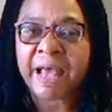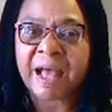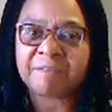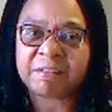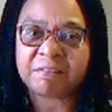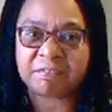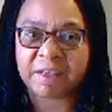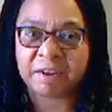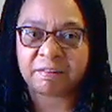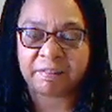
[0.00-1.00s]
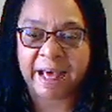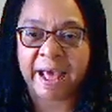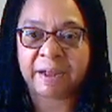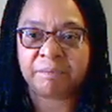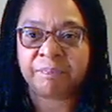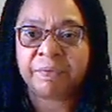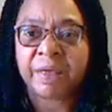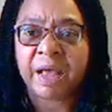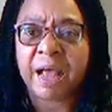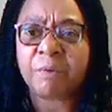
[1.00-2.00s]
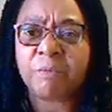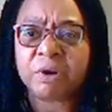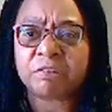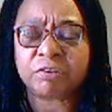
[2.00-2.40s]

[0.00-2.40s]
Having said that, I want us